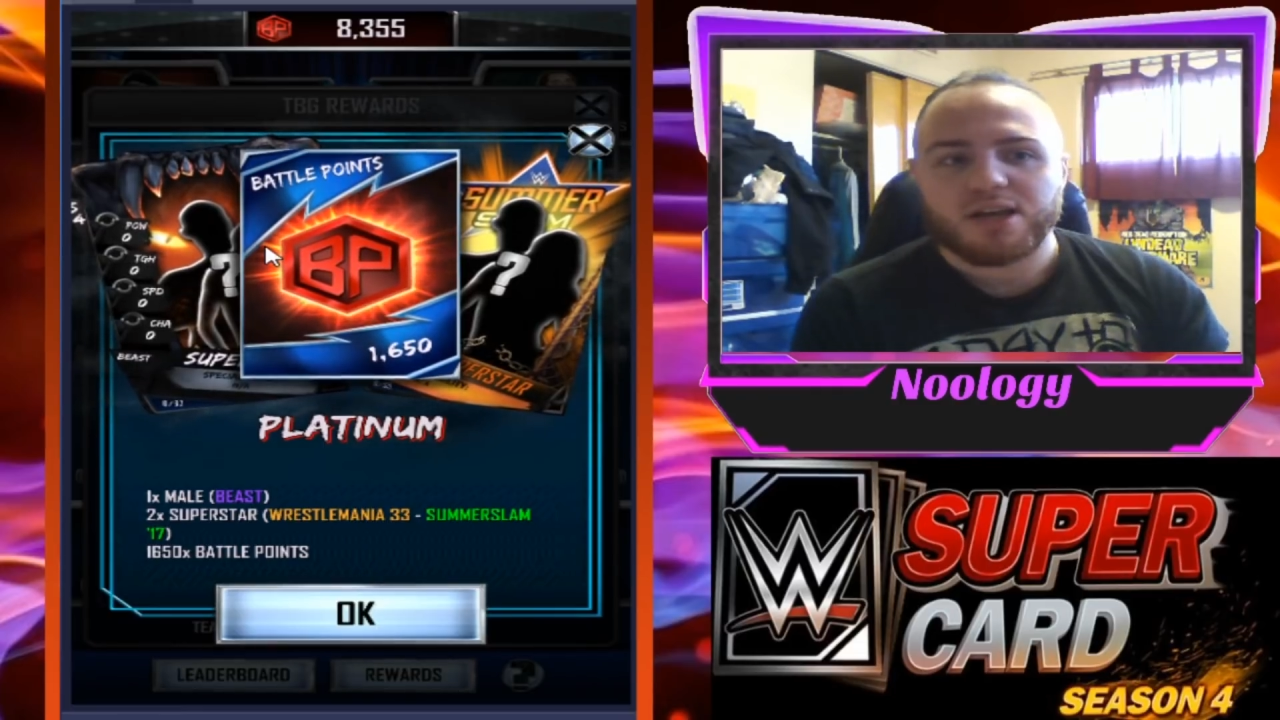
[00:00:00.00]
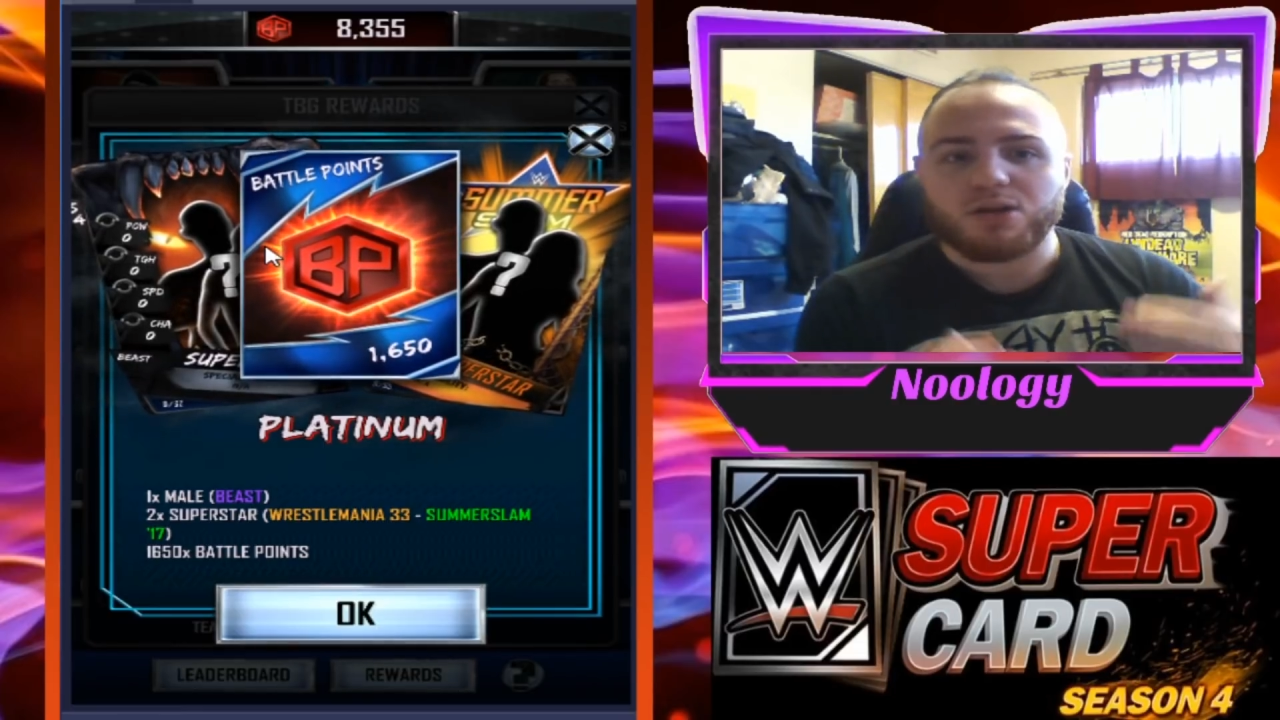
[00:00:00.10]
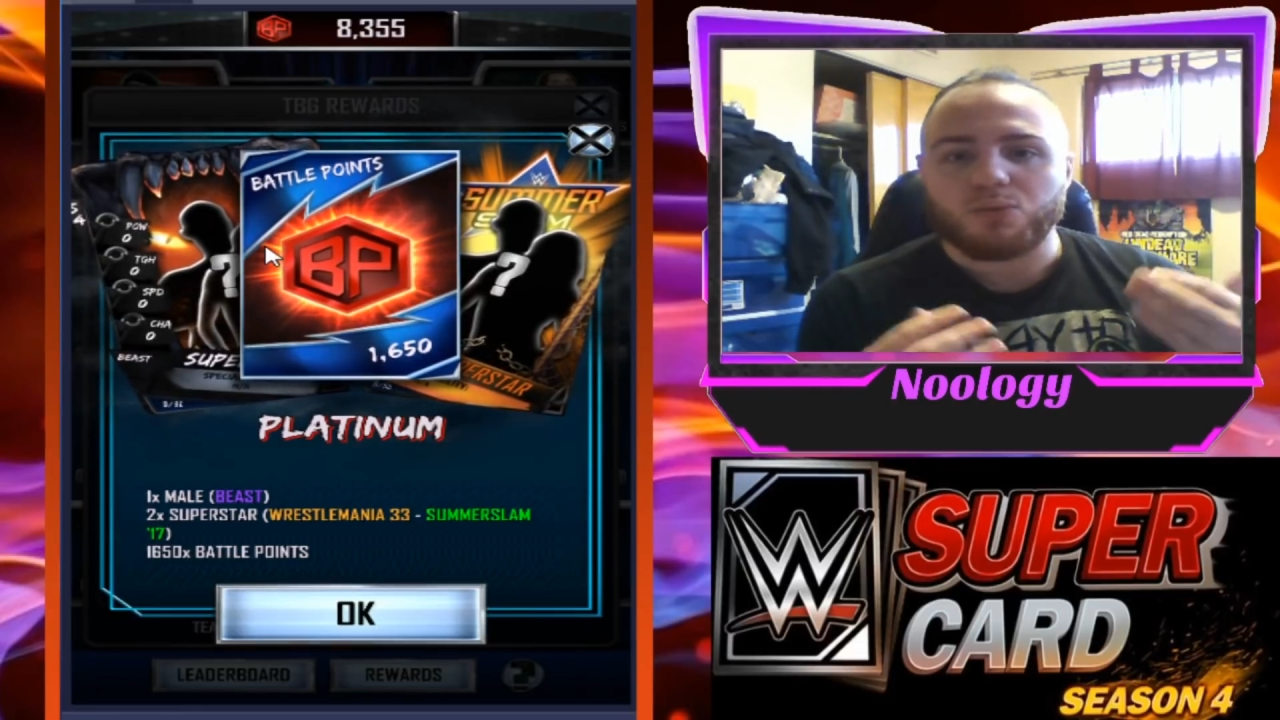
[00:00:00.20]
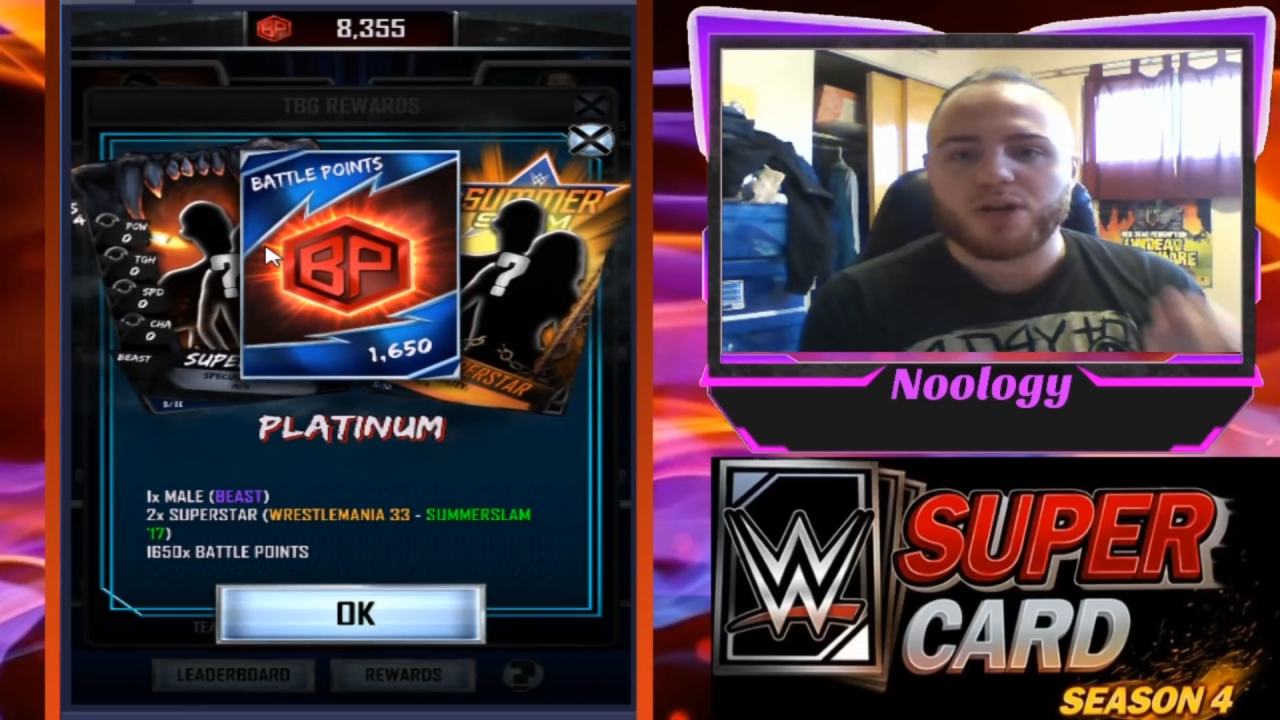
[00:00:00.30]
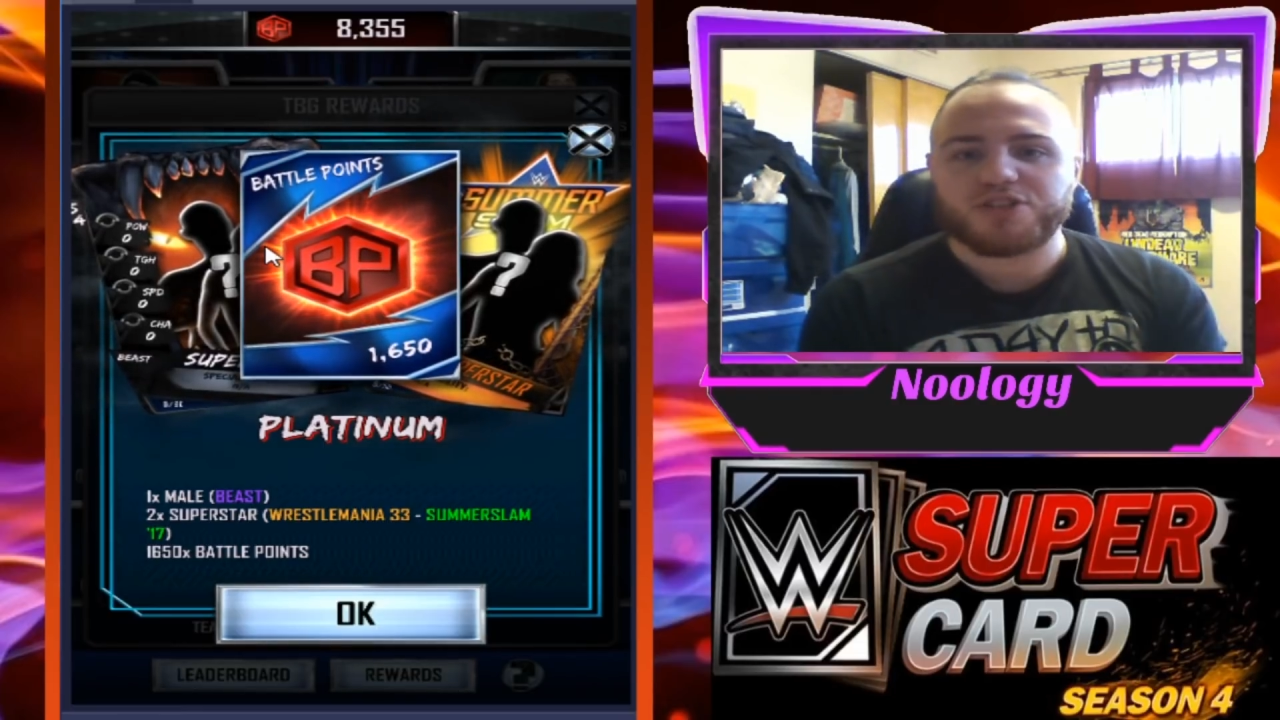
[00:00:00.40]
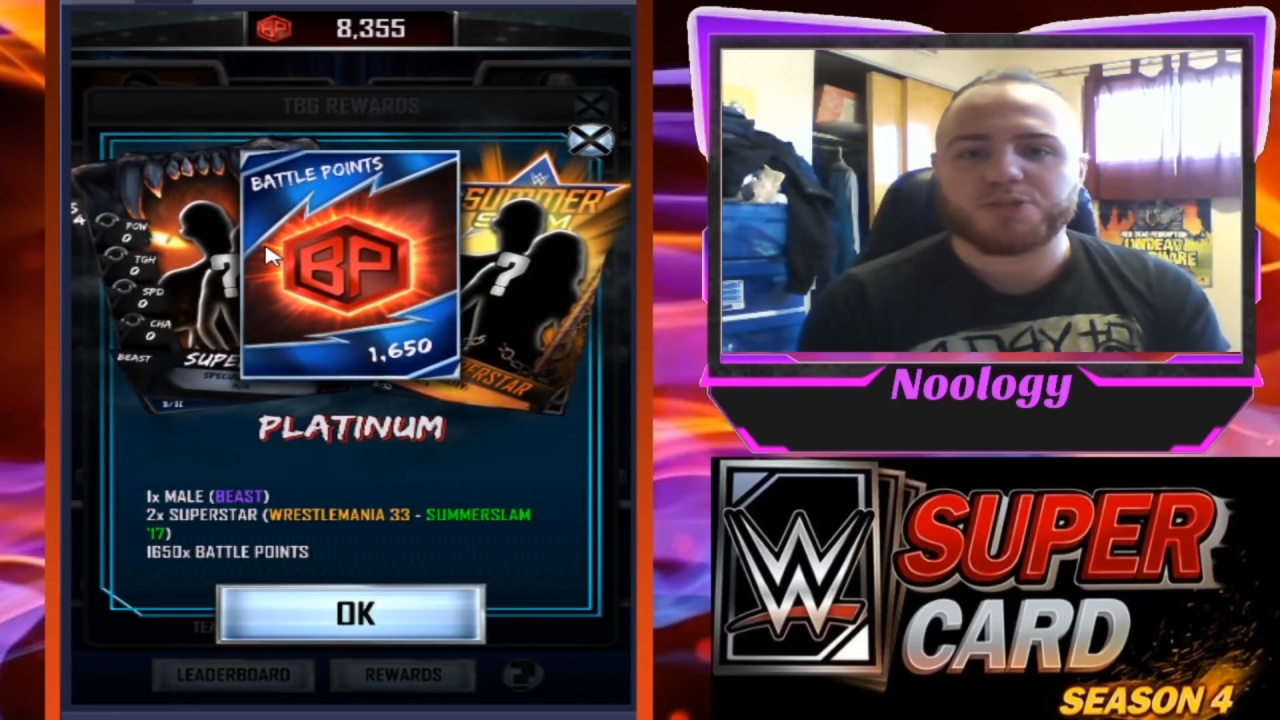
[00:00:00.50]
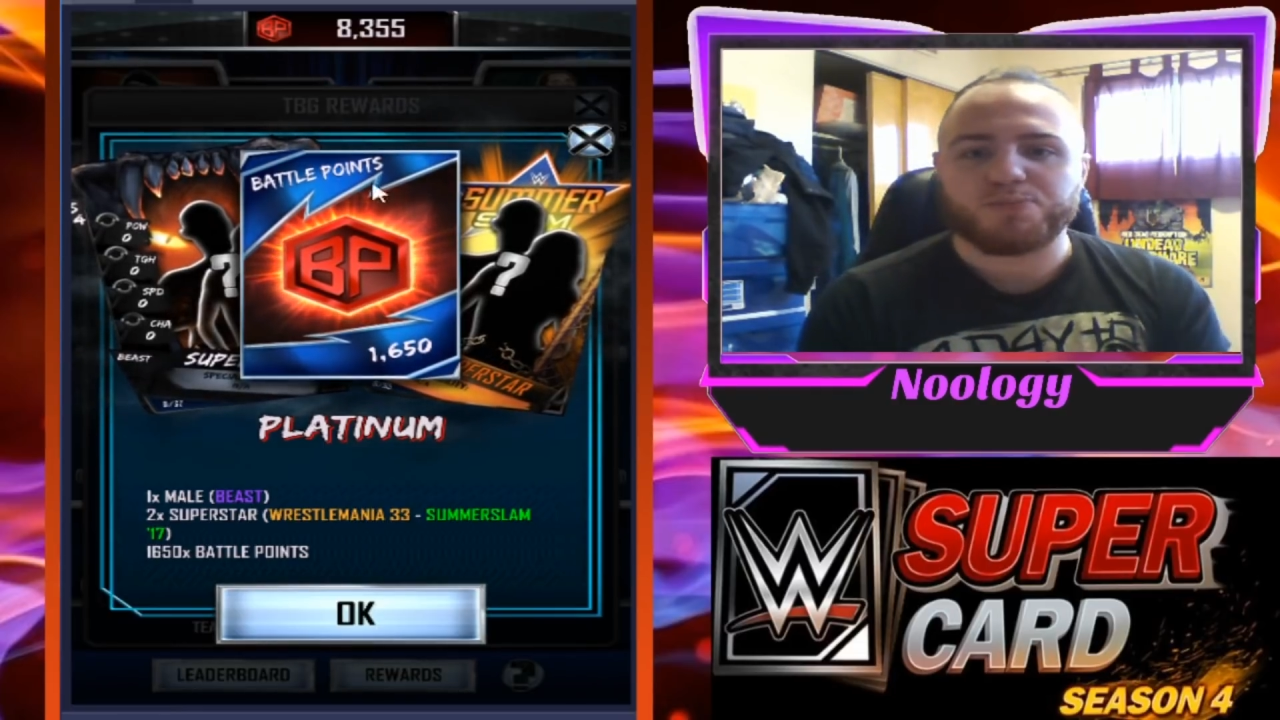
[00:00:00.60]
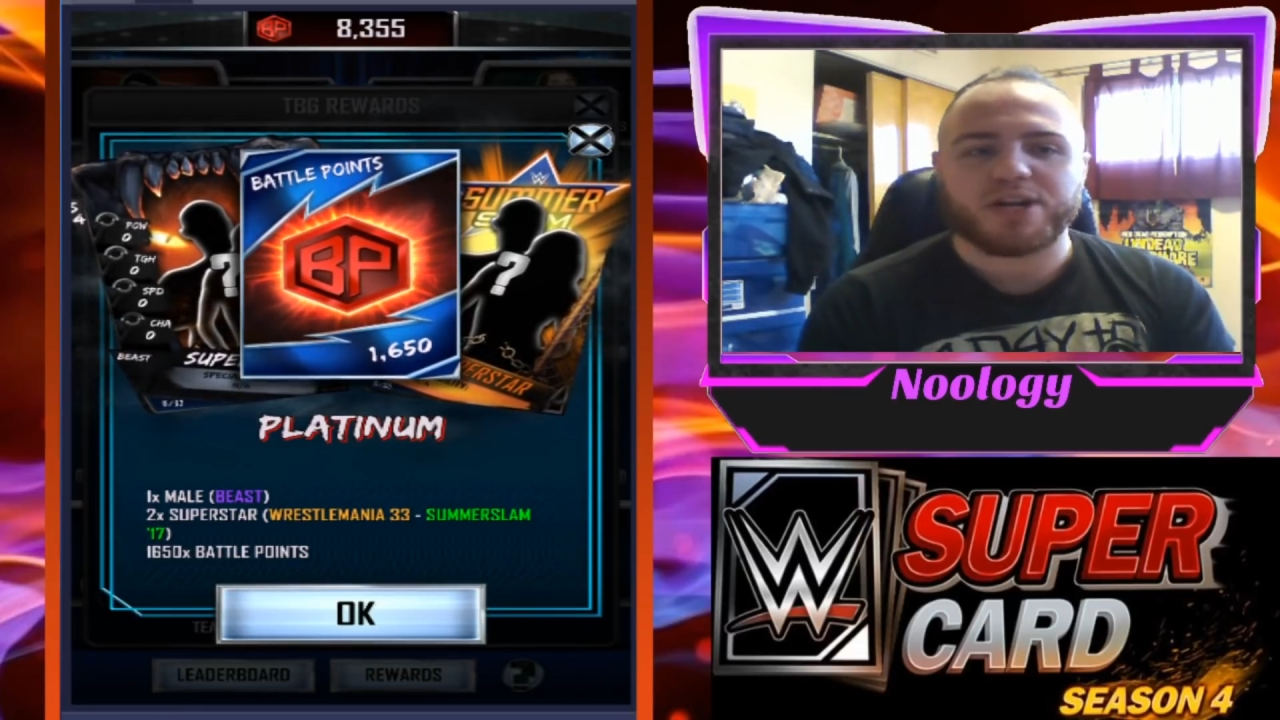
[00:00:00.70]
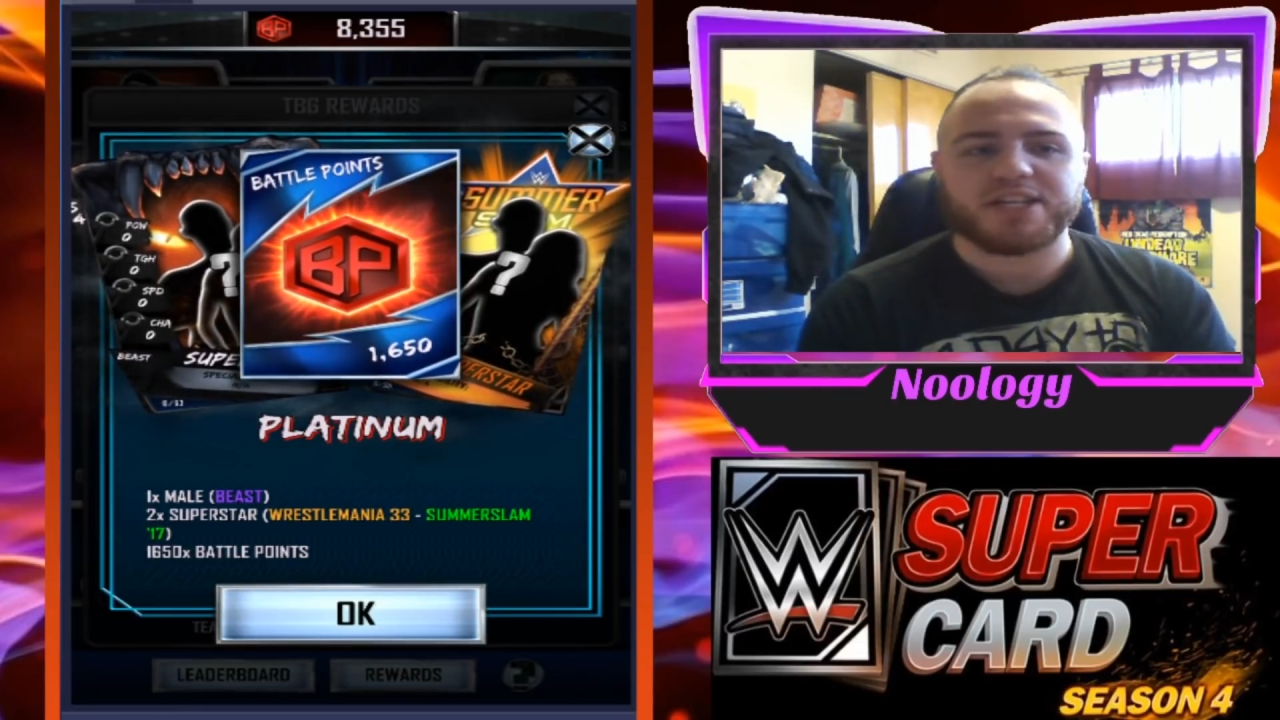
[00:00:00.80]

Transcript: which is pretty